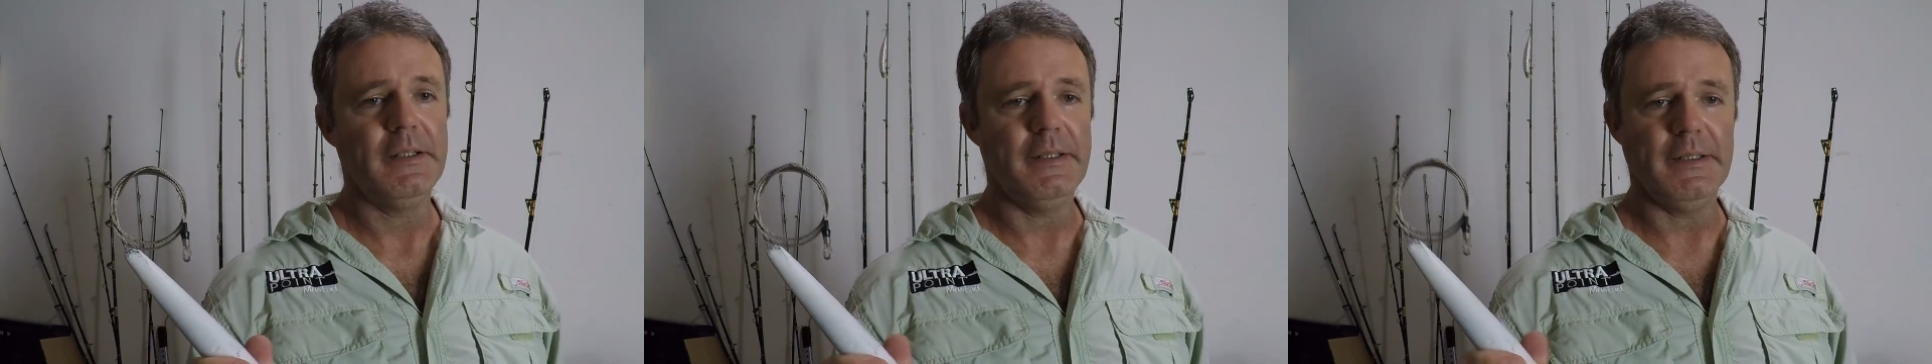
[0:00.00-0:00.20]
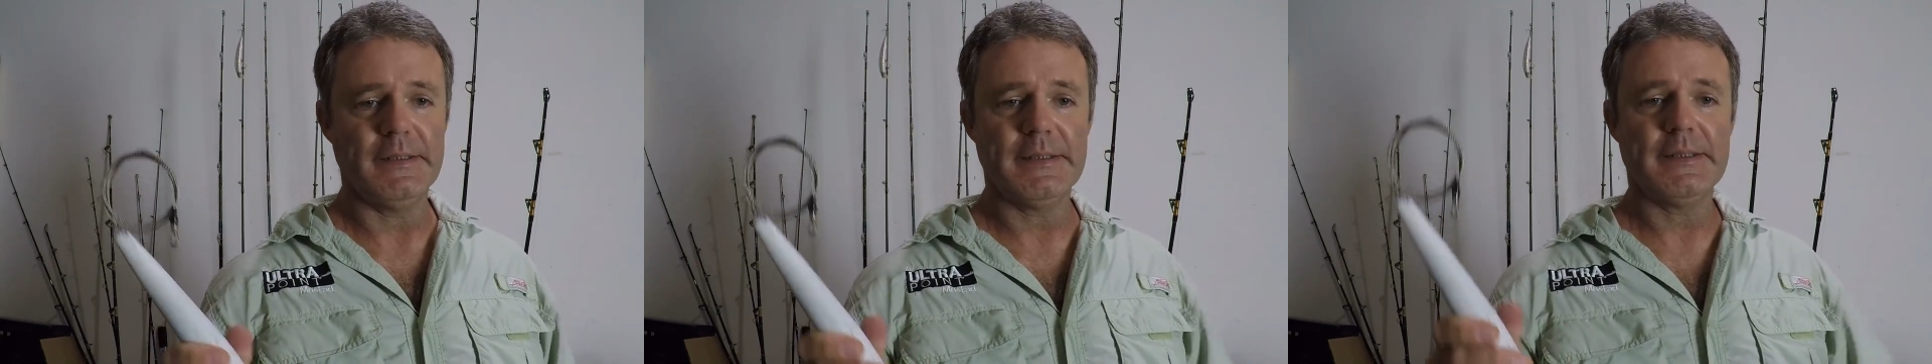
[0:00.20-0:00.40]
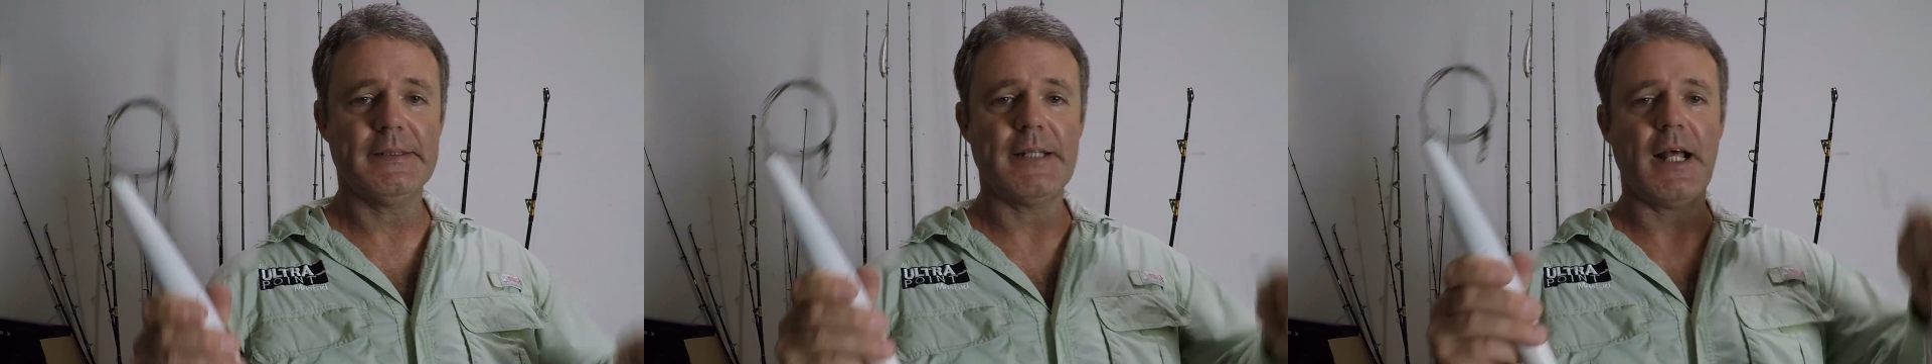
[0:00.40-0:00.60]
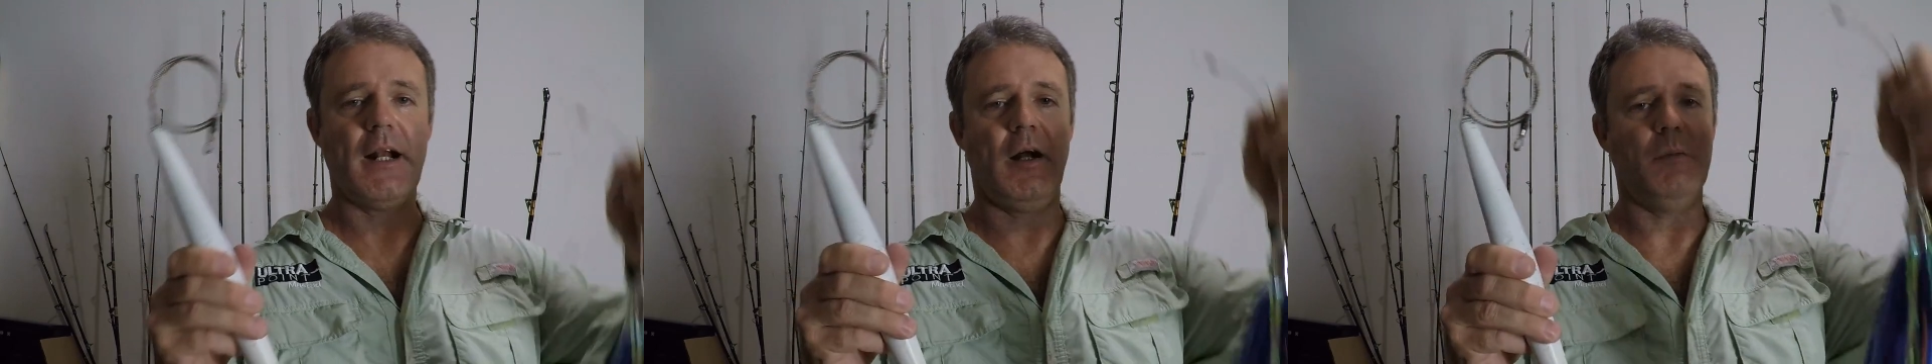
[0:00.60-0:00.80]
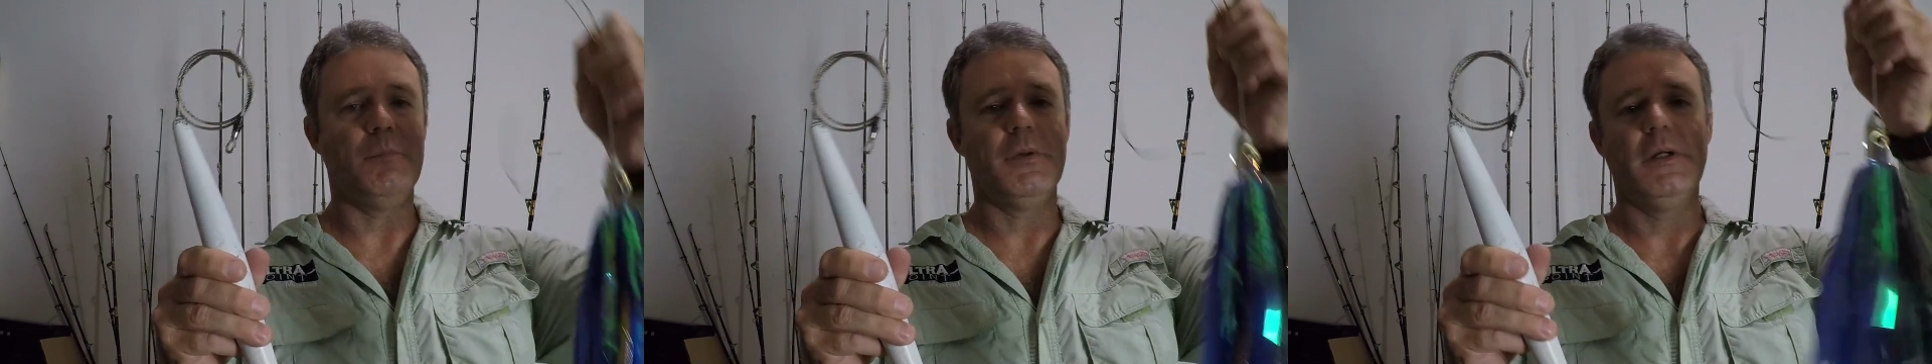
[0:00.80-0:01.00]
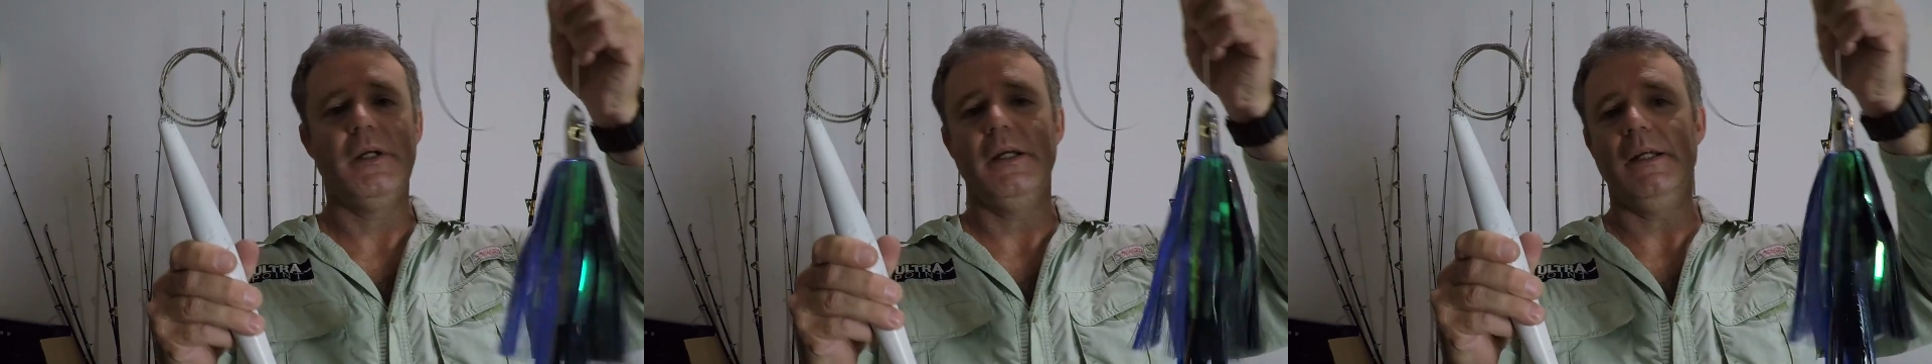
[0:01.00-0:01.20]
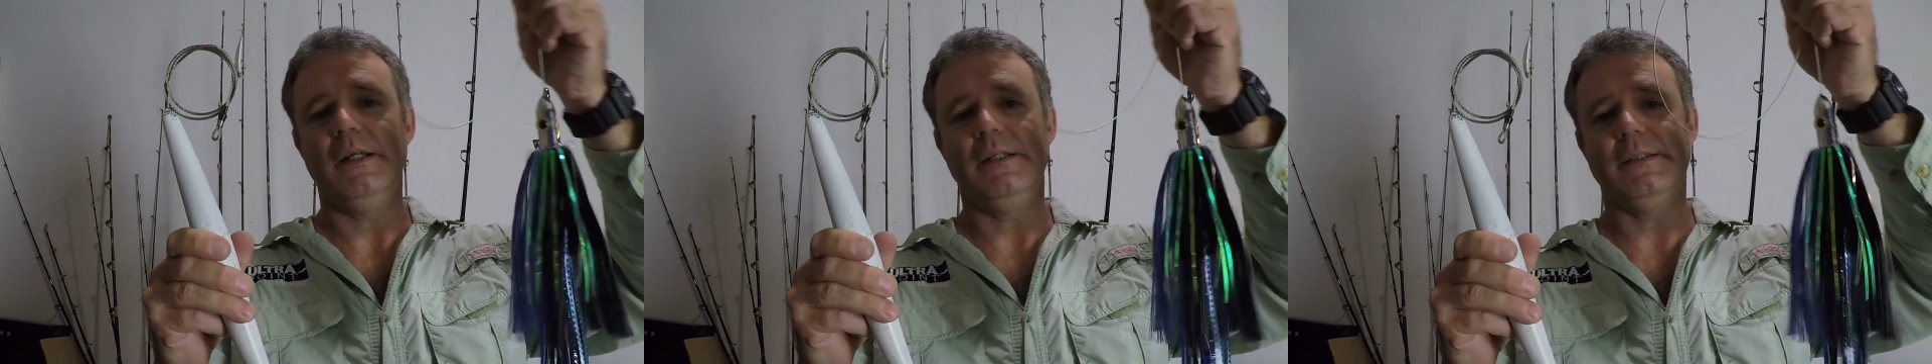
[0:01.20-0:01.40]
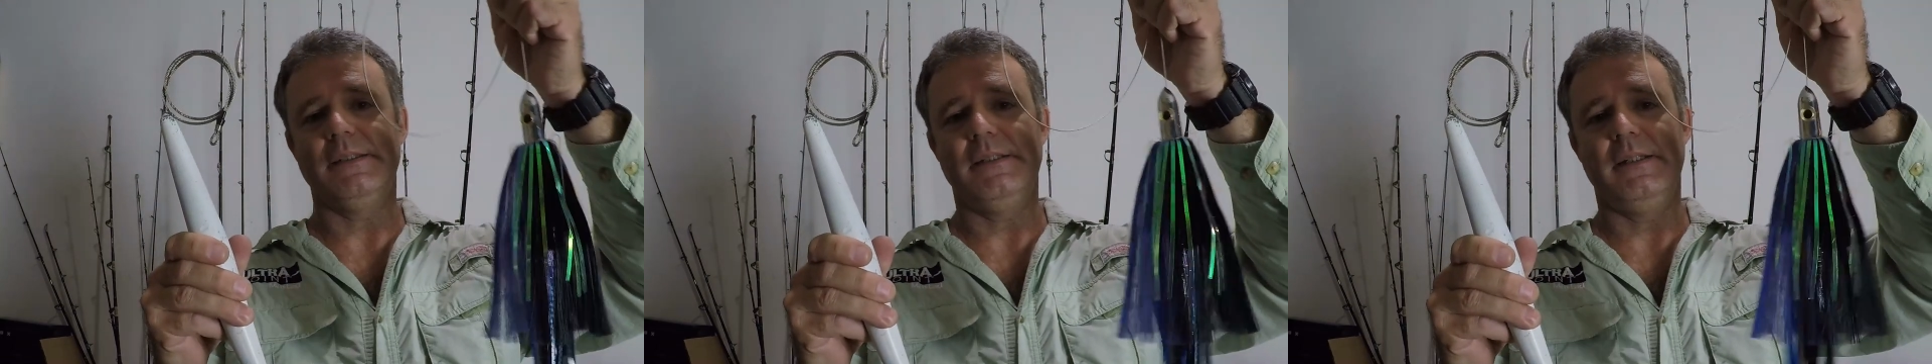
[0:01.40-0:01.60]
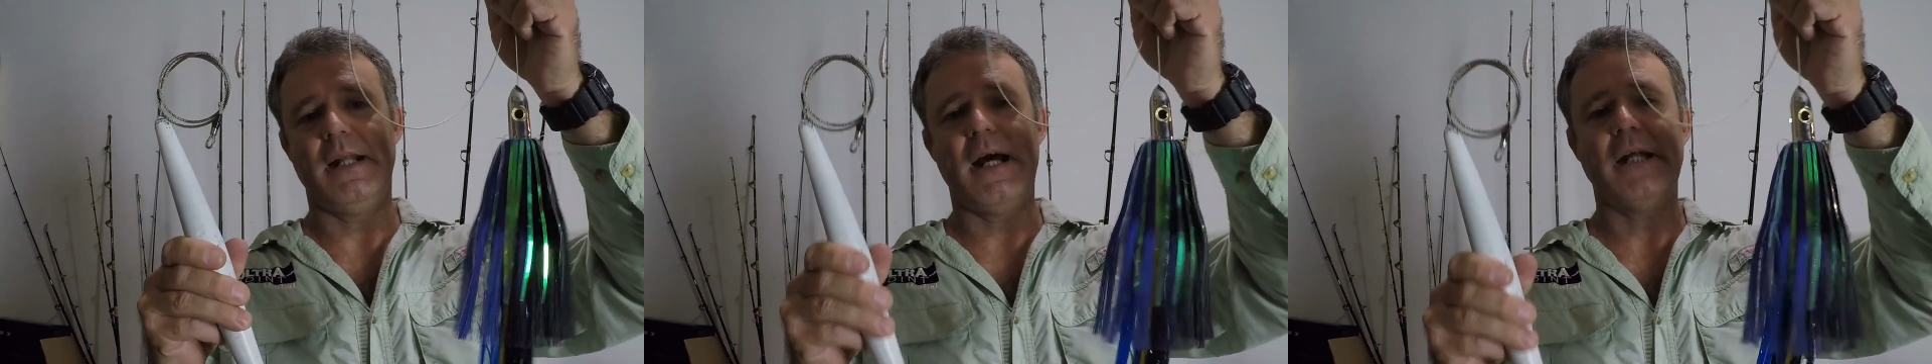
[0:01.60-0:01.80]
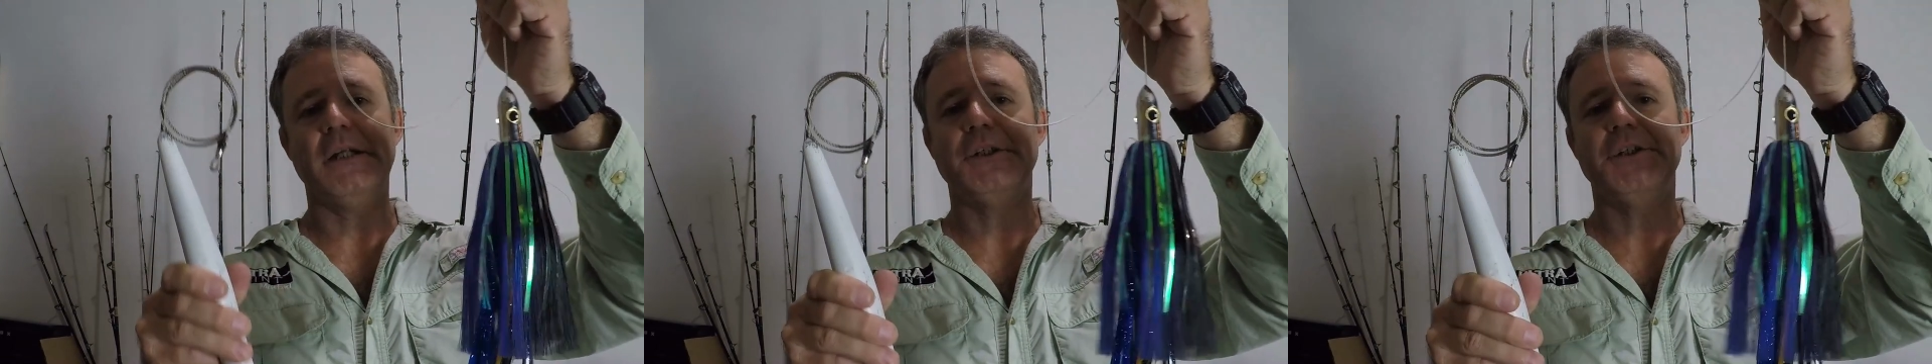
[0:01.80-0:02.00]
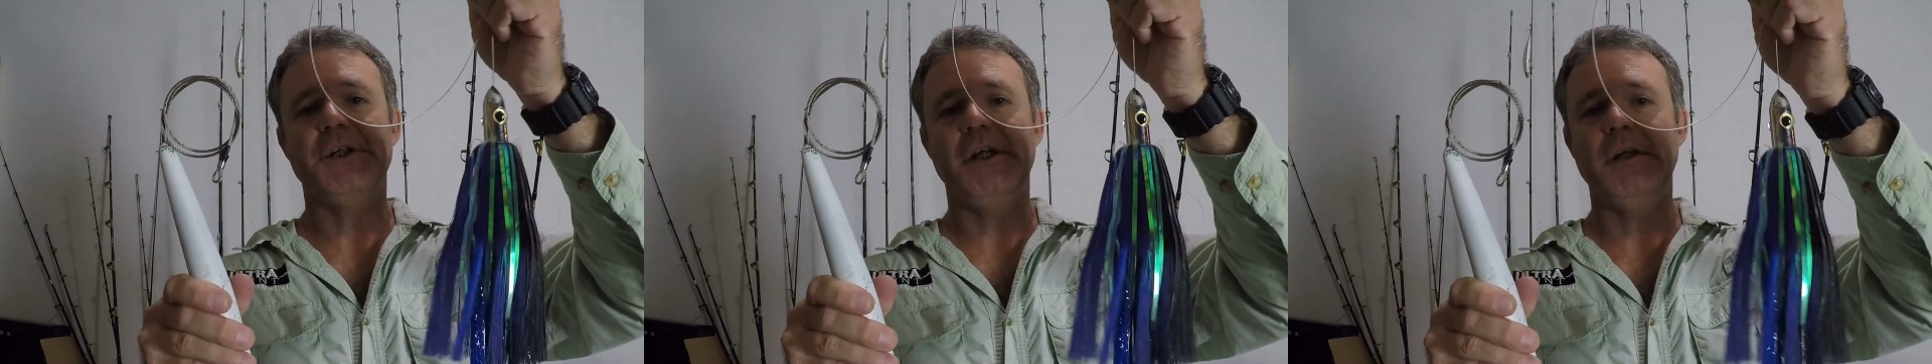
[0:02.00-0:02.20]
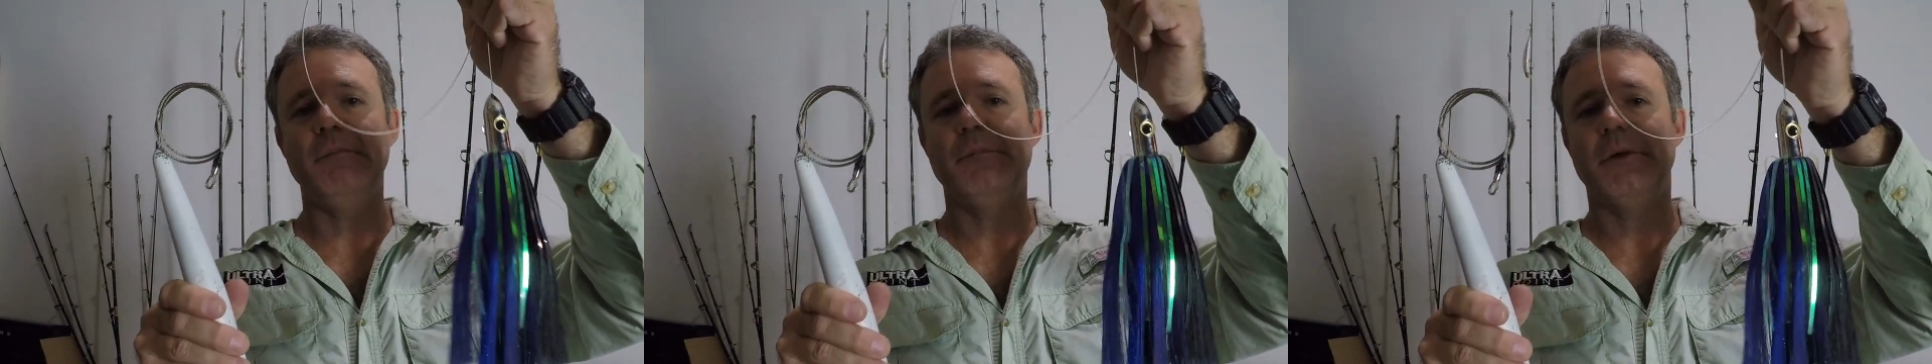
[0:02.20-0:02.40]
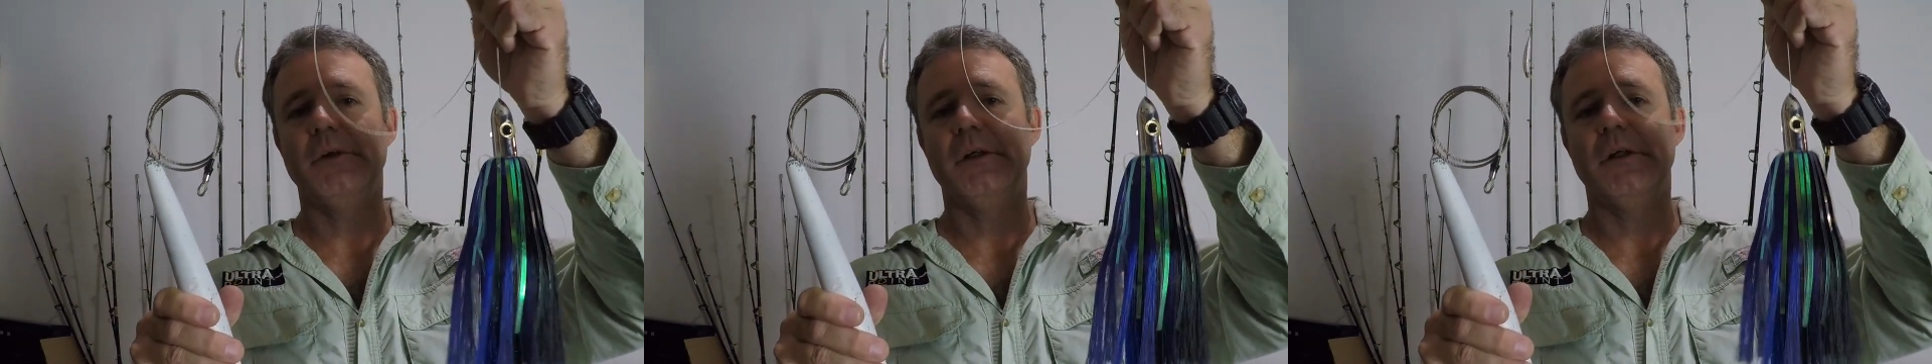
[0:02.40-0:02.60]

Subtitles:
This setup is not cheap,